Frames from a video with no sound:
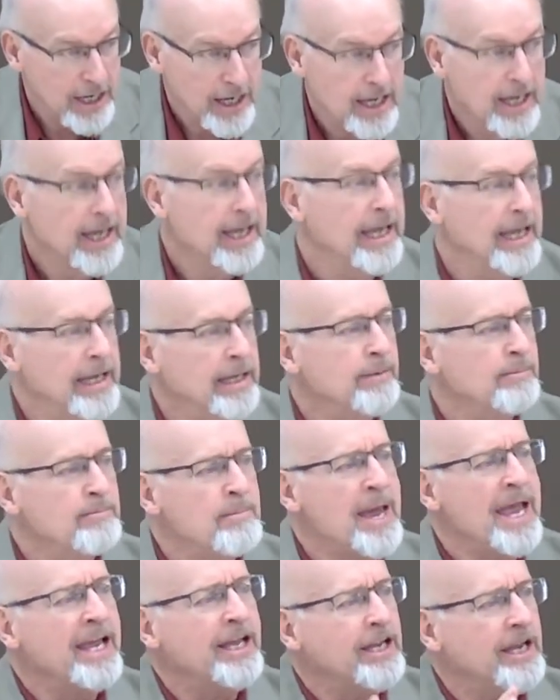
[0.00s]
He
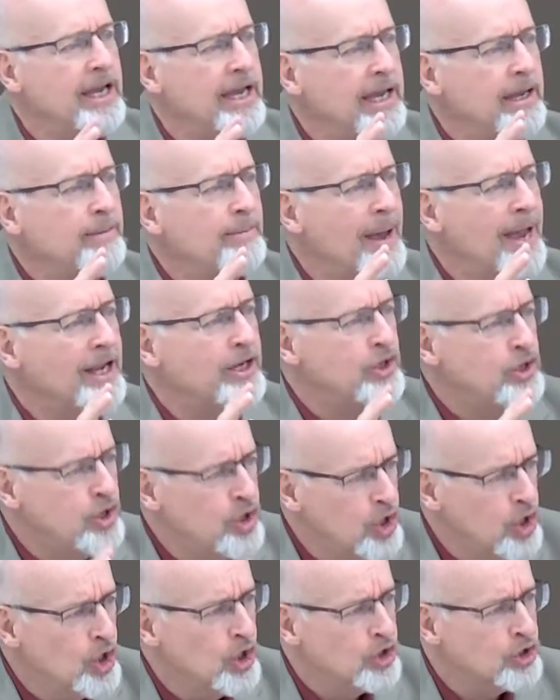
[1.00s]
made
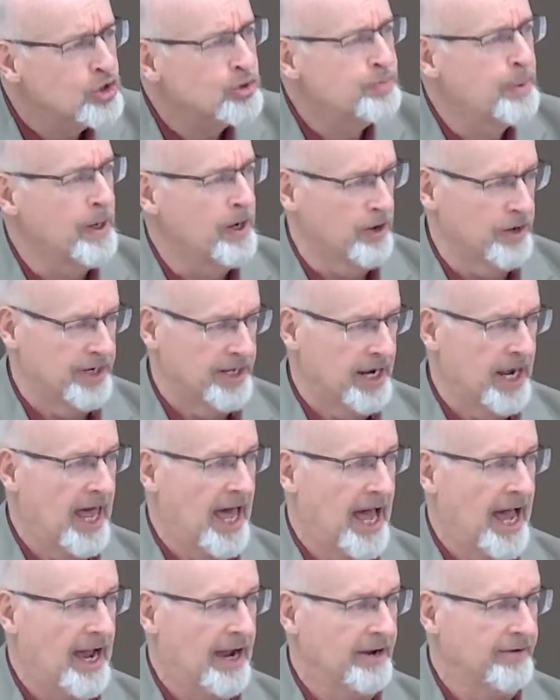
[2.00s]
your spirit
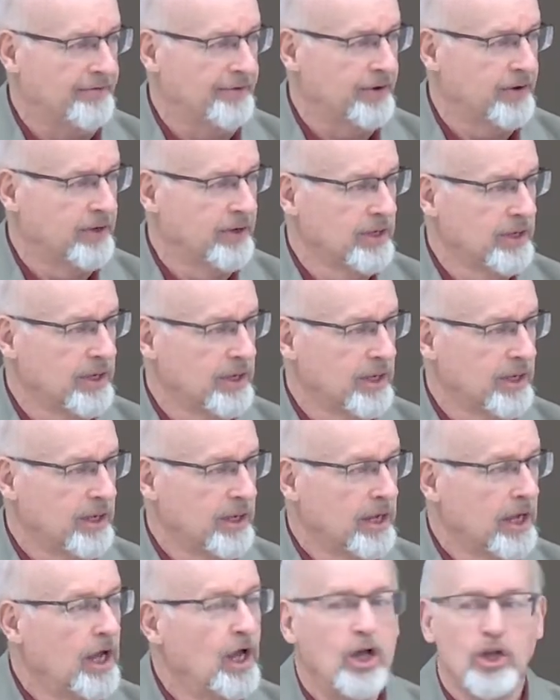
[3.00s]
alive
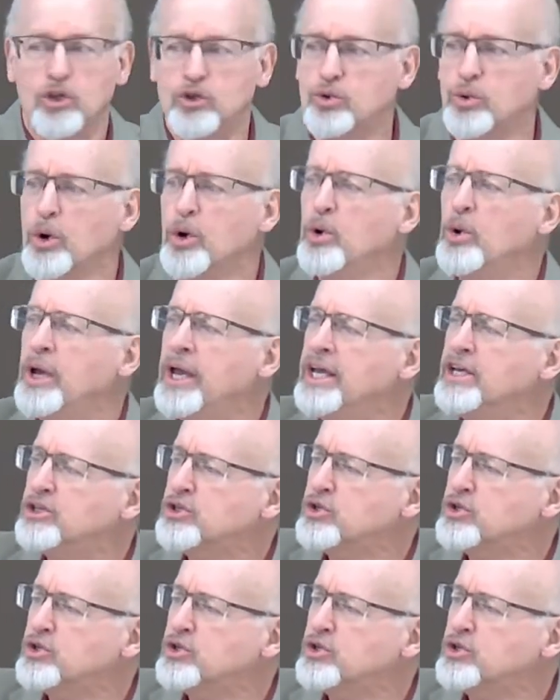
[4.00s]
through His